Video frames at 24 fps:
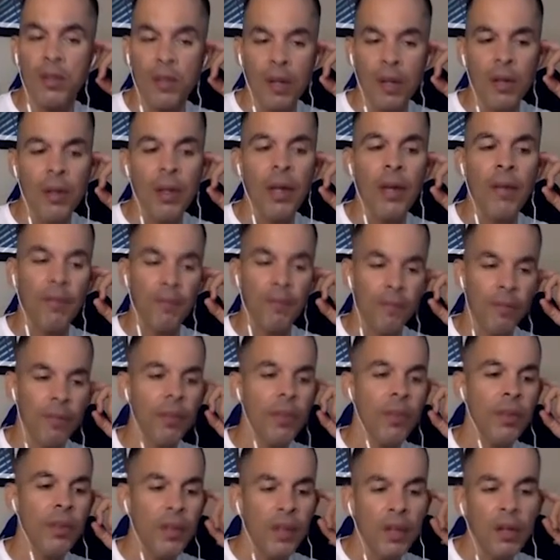Okay.
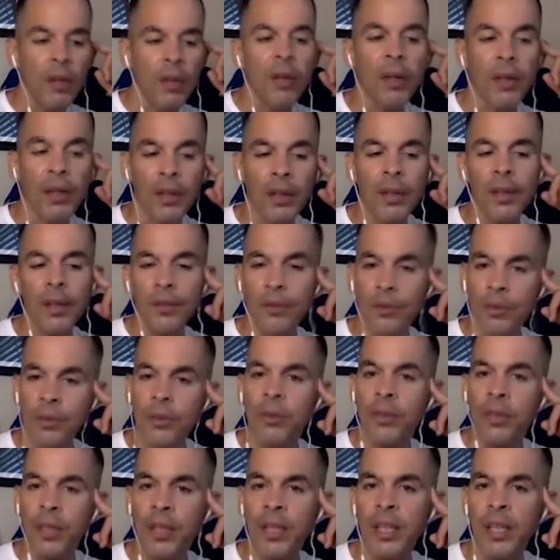Okay, that's a
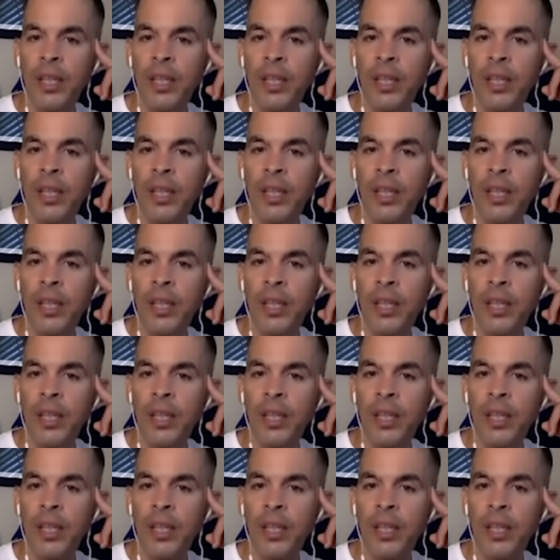good